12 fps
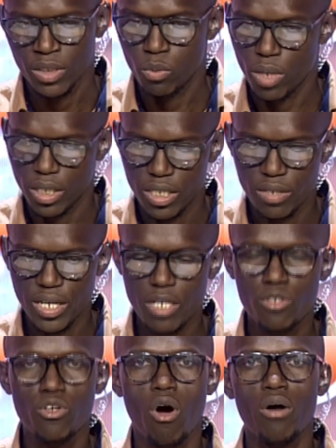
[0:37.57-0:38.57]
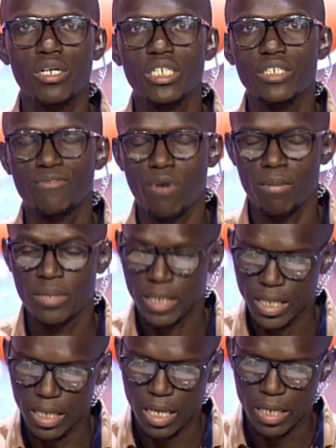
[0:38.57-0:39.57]
Well, Irene de Jong is from the
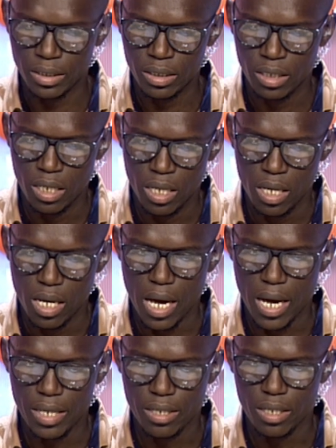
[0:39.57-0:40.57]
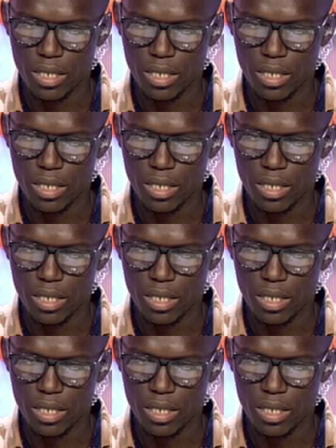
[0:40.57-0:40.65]
Netherlands and